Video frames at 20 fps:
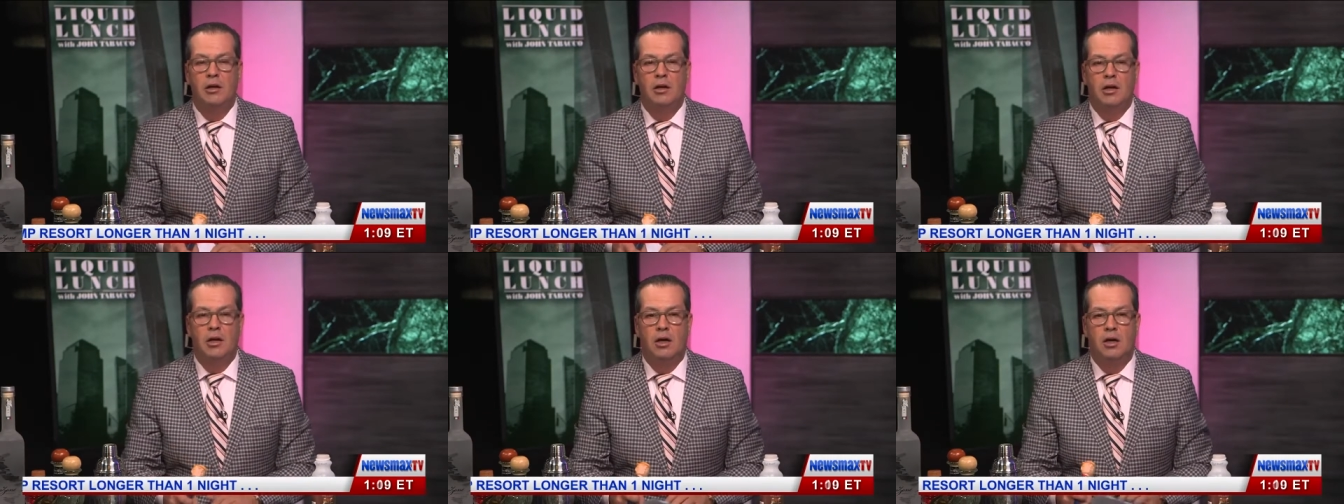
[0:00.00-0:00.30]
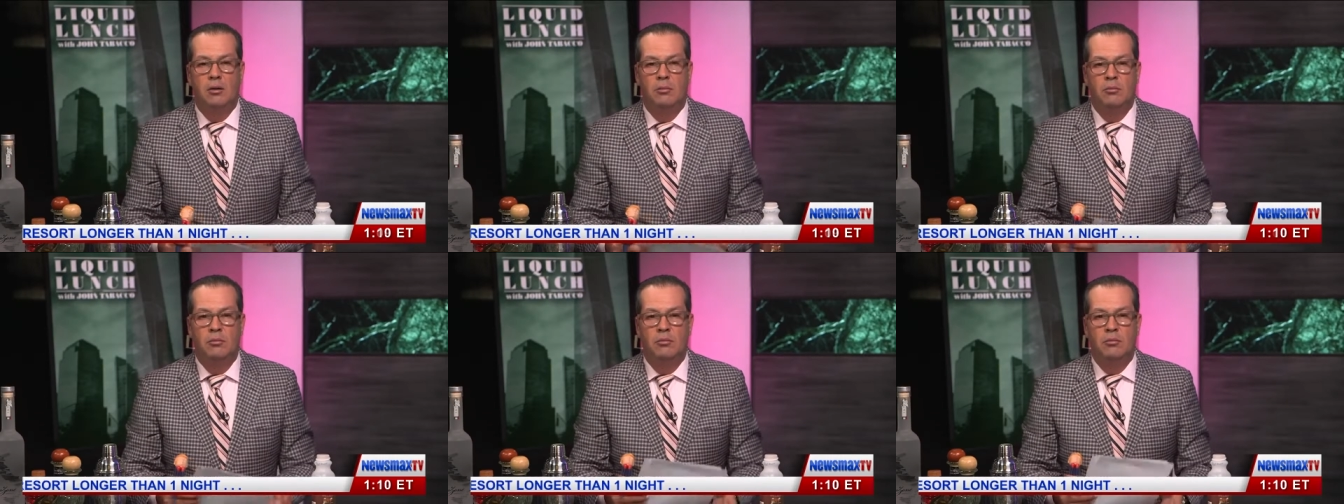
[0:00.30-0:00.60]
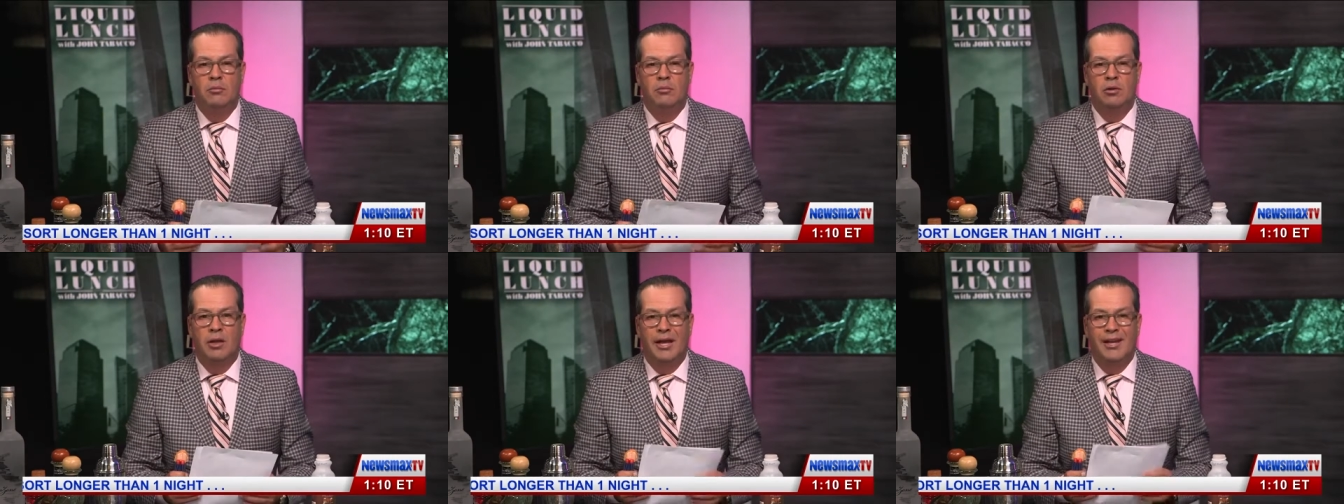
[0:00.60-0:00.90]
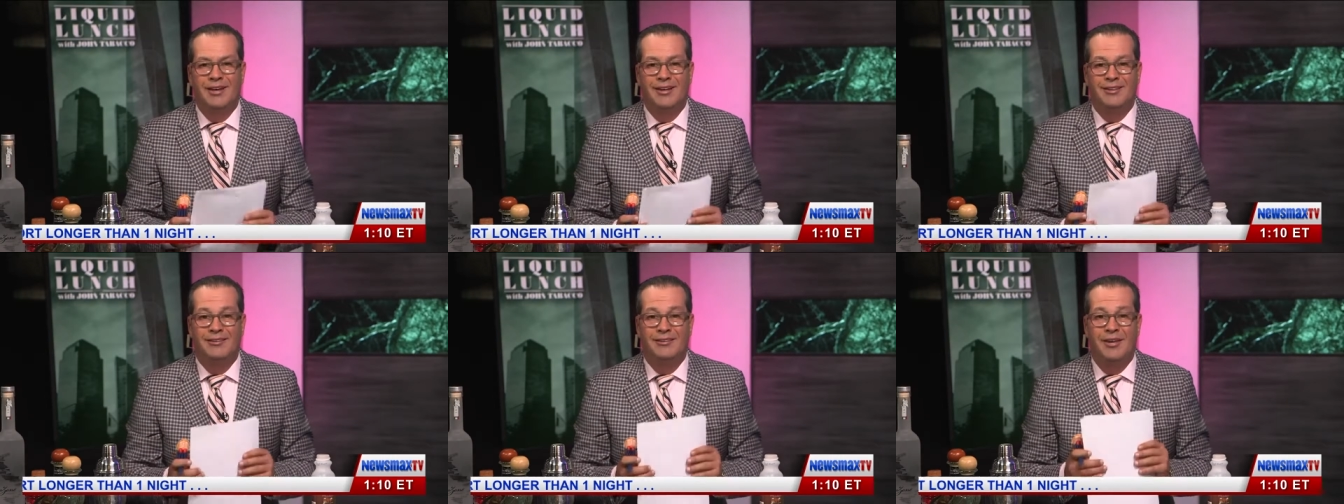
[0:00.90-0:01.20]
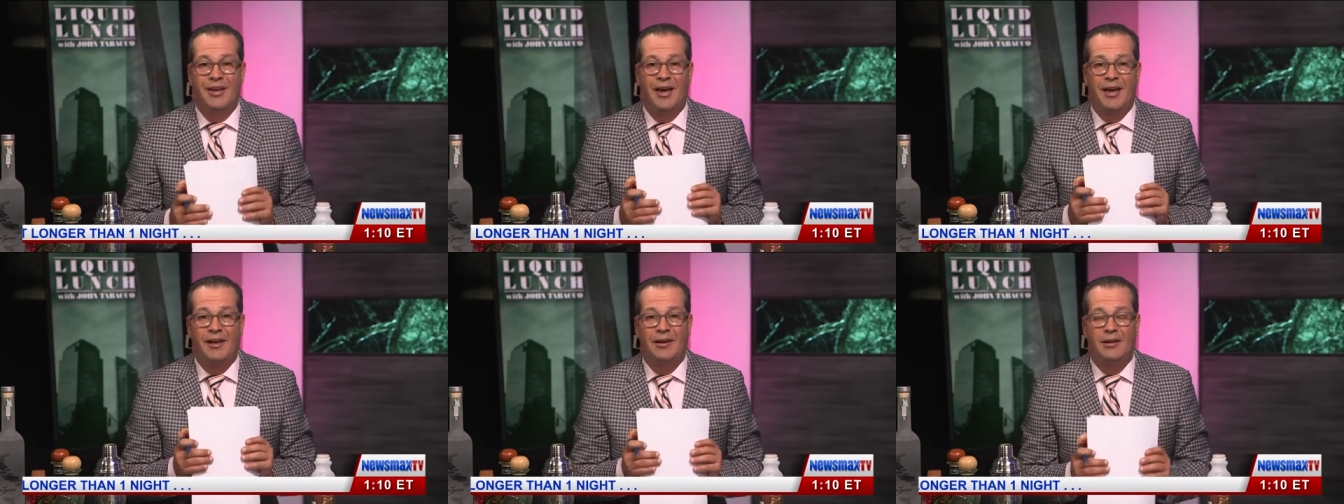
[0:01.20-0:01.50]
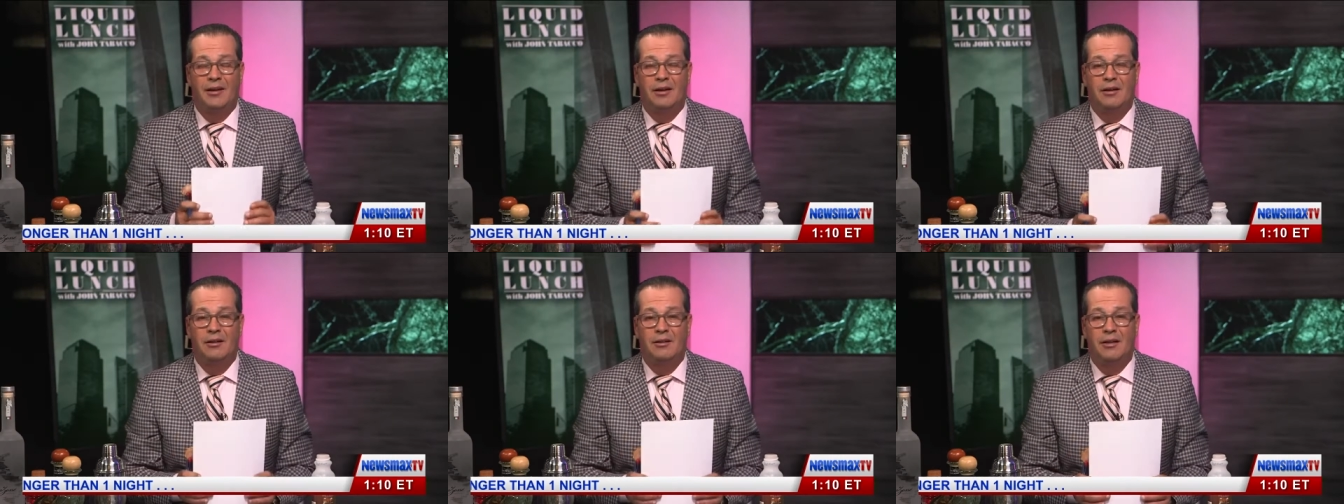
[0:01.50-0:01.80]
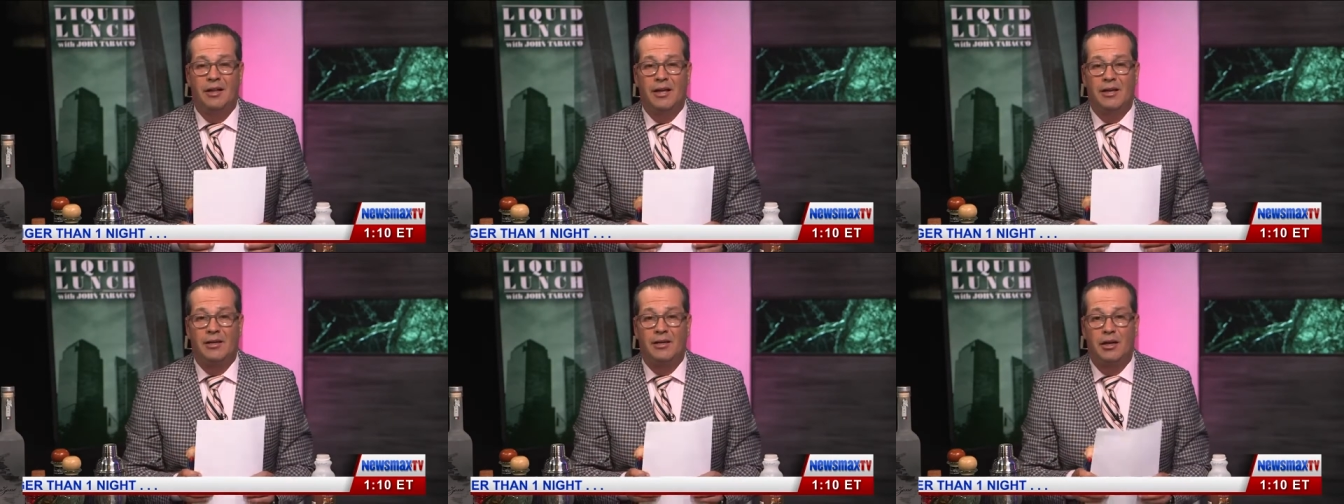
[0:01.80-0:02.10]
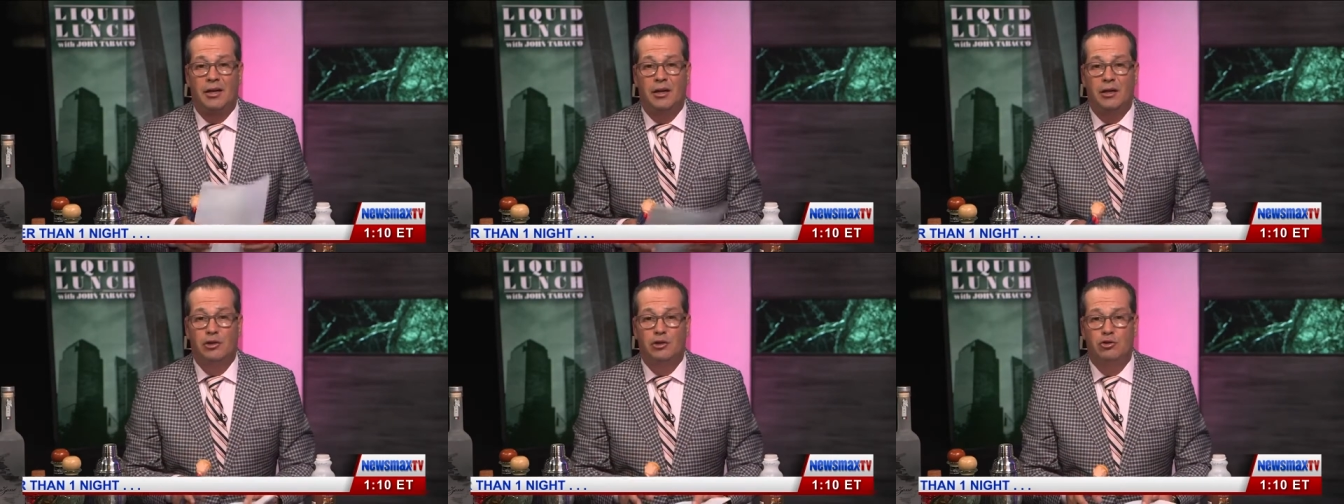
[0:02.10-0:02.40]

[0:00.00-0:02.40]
um, like attack, uh, like uh,